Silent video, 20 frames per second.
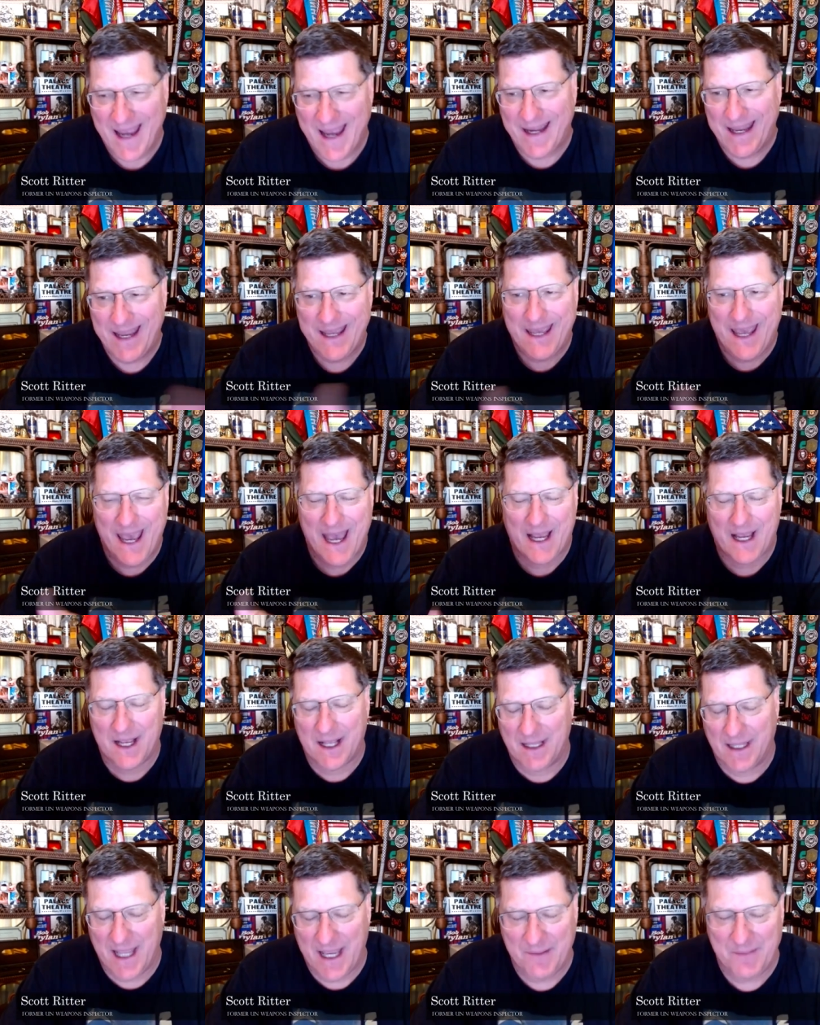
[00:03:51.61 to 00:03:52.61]
And he
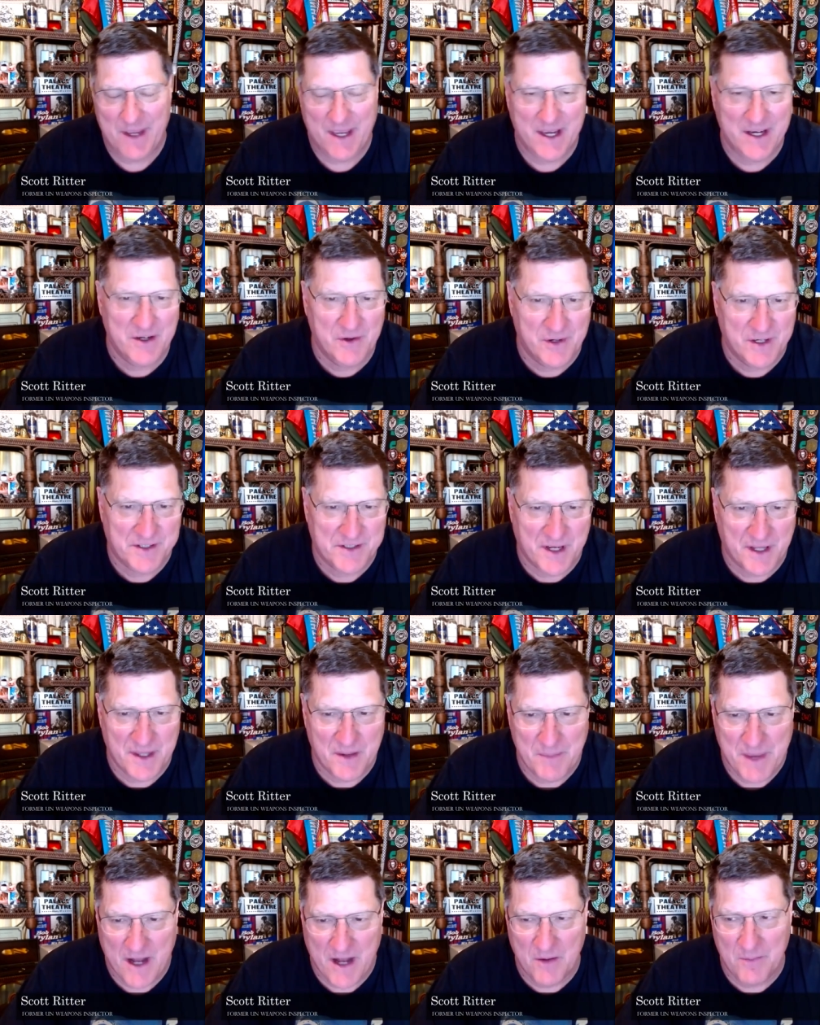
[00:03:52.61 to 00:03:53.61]
can't claim ignorance
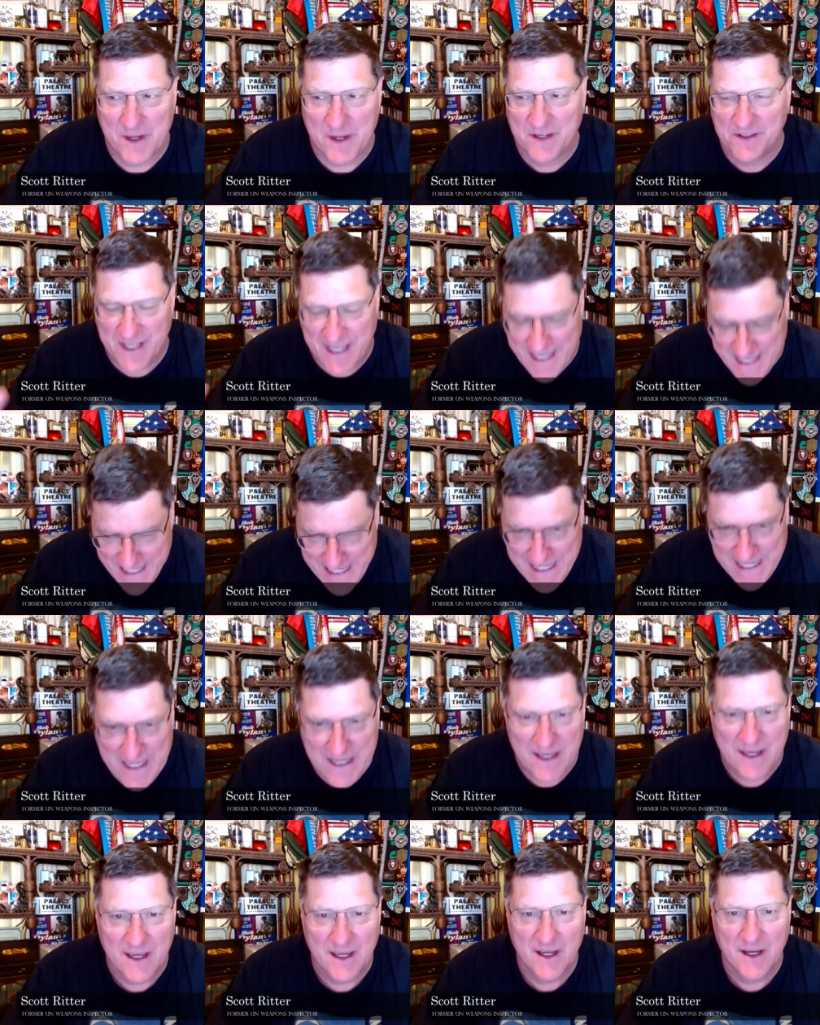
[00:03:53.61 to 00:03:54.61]
on the matter because
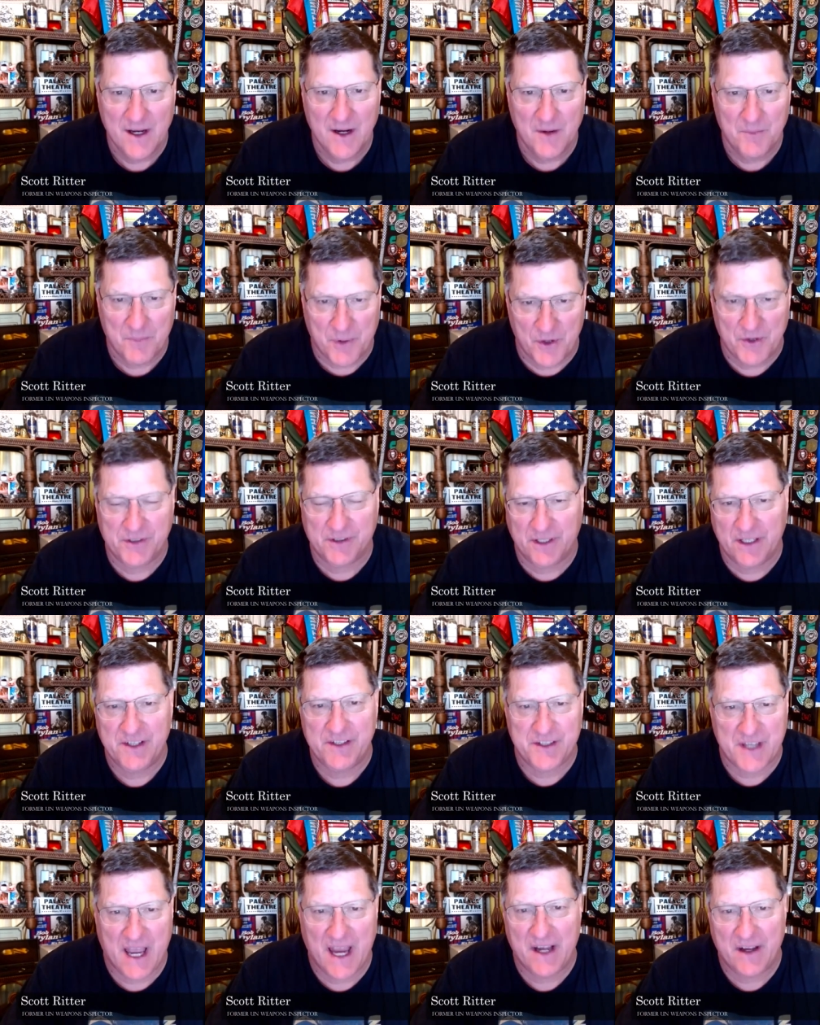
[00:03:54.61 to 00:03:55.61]
he
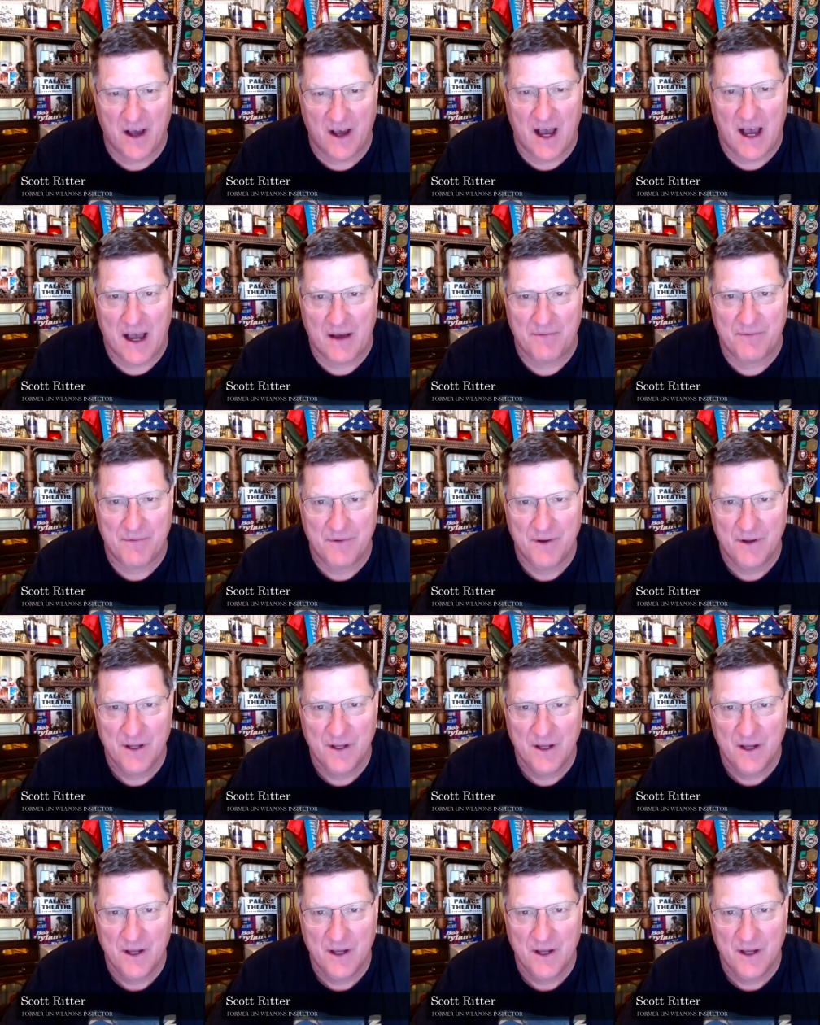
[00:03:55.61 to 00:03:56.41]
personally signed off